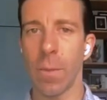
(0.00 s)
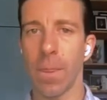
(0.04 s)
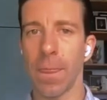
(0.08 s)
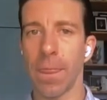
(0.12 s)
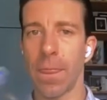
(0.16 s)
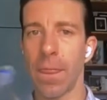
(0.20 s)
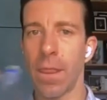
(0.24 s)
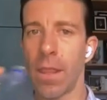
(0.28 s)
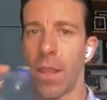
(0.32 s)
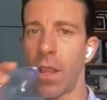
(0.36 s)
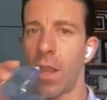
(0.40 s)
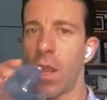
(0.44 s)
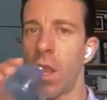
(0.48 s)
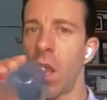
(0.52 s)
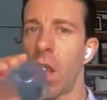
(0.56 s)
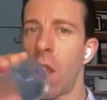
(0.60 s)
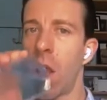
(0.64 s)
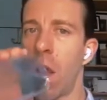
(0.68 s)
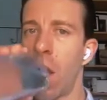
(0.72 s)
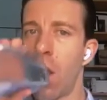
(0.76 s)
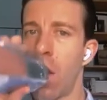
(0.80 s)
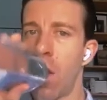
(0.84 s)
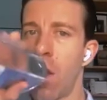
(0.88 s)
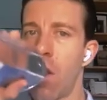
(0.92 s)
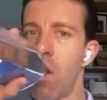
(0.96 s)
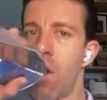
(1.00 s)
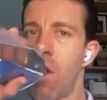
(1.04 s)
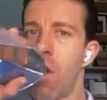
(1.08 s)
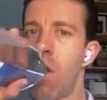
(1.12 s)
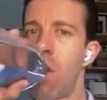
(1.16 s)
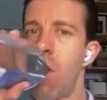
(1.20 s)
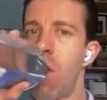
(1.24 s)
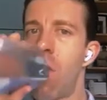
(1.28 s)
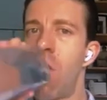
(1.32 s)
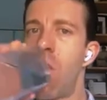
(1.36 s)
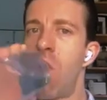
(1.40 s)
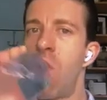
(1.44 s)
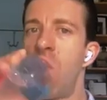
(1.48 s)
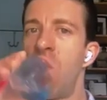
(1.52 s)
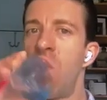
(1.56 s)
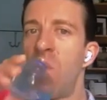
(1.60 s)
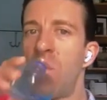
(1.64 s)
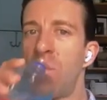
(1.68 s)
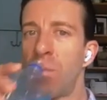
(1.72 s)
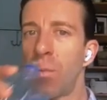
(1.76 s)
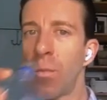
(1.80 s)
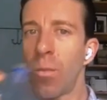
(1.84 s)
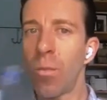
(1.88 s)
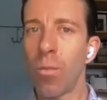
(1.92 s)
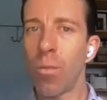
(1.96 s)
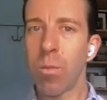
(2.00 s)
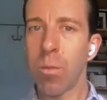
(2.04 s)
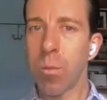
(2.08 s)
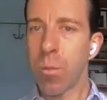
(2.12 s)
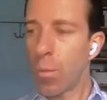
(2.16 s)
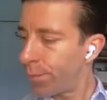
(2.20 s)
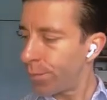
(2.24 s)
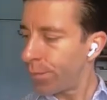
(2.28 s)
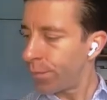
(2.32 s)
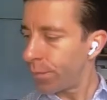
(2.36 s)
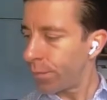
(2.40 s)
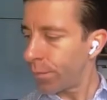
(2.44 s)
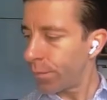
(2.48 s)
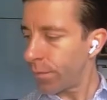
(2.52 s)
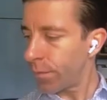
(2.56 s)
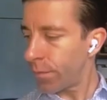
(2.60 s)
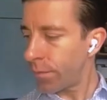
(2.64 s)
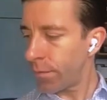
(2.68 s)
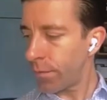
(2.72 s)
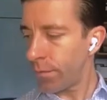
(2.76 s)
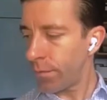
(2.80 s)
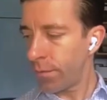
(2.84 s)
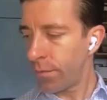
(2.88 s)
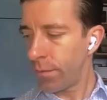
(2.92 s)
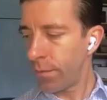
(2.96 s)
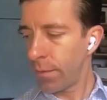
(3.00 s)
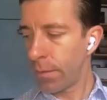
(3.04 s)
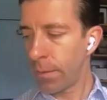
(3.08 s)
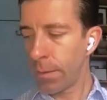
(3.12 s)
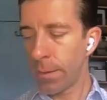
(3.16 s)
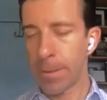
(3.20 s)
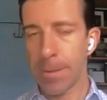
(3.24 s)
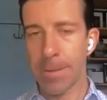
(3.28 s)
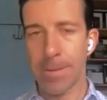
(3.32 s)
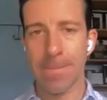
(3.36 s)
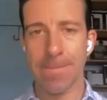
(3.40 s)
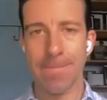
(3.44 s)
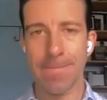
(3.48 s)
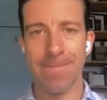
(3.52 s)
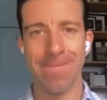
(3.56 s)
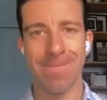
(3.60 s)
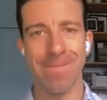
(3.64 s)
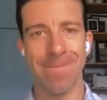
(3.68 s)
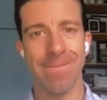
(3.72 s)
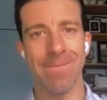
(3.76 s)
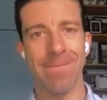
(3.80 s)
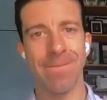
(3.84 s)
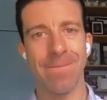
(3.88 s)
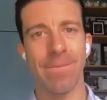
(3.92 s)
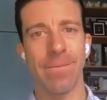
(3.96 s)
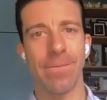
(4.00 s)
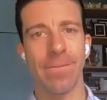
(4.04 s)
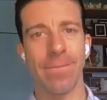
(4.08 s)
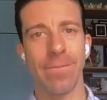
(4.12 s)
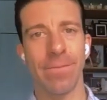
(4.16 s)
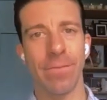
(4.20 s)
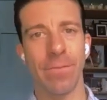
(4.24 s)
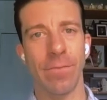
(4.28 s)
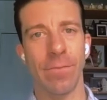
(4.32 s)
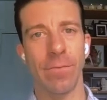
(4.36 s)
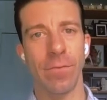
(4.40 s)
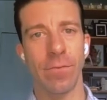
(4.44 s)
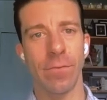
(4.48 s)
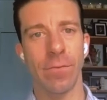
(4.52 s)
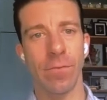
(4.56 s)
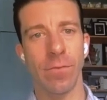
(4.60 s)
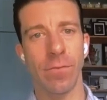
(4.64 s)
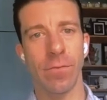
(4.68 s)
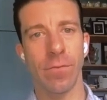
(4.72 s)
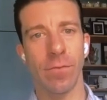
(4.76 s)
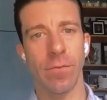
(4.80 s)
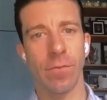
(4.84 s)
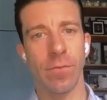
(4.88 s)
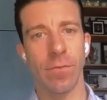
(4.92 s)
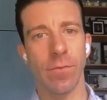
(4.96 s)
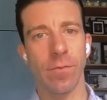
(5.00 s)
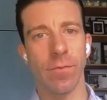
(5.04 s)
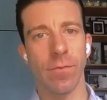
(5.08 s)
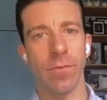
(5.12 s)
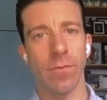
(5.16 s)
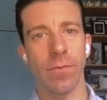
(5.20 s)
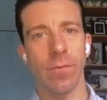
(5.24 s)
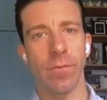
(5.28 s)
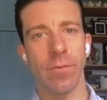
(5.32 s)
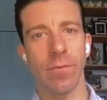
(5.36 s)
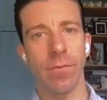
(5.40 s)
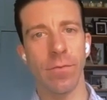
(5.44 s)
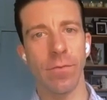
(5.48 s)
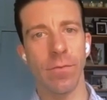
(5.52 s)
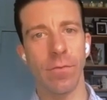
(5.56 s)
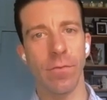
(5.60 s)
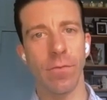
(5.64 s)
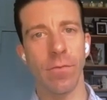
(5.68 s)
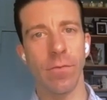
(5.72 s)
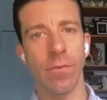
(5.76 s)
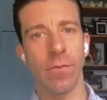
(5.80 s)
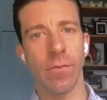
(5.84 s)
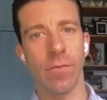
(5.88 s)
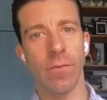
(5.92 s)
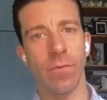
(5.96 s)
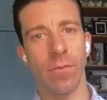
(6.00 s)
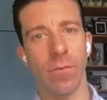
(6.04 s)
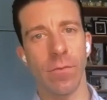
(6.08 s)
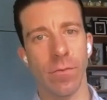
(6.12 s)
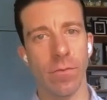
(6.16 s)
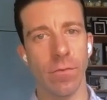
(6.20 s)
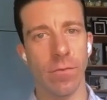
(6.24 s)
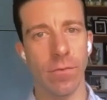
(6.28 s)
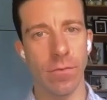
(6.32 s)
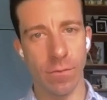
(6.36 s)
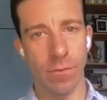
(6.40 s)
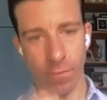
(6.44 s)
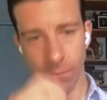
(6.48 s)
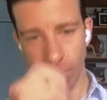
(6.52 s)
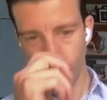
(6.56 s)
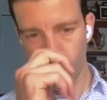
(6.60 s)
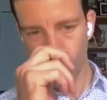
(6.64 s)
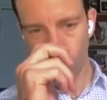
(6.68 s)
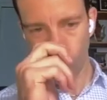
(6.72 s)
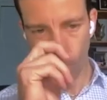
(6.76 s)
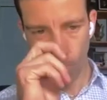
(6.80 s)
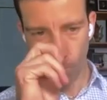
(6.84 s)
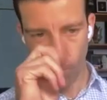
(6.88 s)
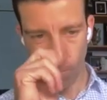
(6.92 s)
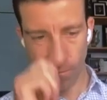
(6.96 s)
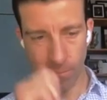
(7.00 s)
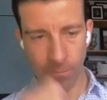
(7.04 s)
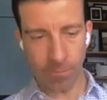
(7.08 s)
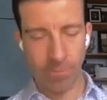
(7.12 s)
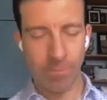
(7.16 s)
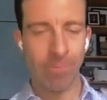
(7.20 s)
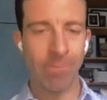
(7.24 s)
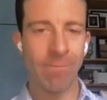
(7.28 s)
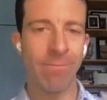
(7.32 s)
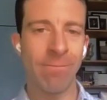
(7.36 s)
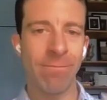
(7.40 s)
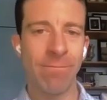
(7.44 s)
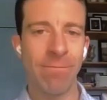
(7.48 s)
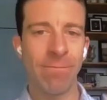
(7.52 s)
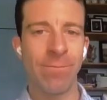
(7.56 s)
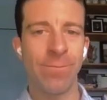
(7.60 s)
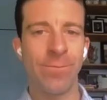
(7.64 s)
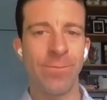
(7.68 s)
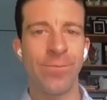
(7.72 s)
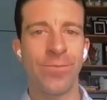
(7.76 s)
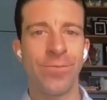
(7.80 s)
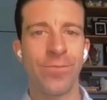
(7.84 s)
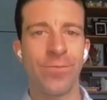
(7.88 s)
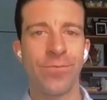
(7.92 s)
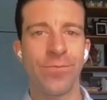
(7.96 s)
(not speaking)